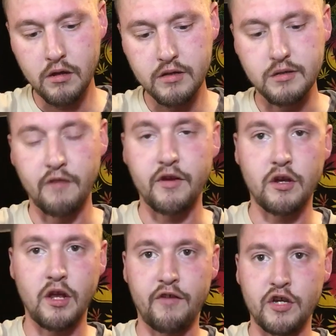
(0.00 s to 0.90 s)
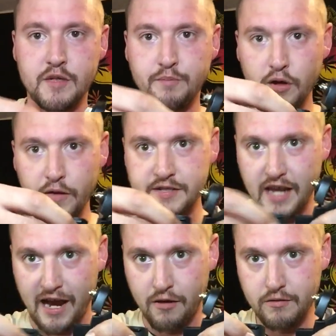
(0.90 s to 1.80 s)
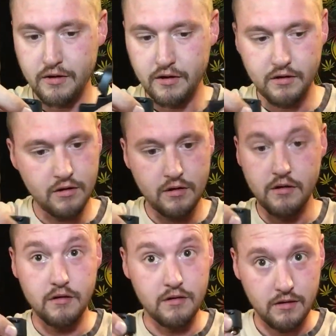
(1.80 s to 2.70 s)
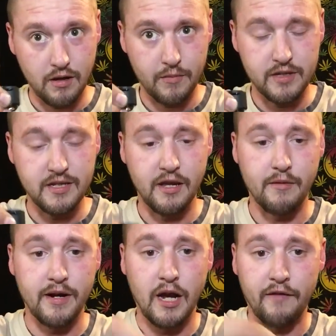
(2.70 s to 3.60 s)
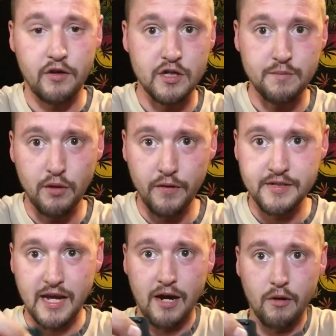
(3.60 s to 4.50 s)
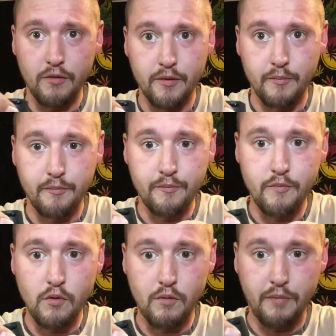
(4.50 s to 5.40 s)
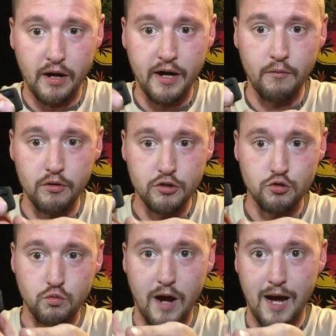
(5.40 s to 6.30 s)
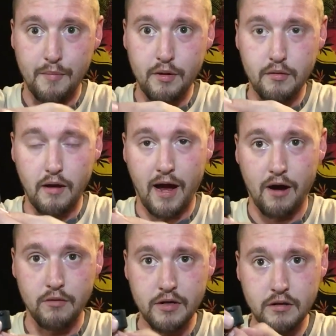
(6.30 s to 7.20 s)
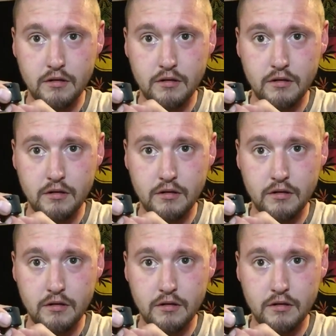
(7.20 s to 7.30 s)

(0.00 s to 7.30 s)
So if you just pull this out, I'm going to tell you right now, if you just pull this out, the bucket will drop out.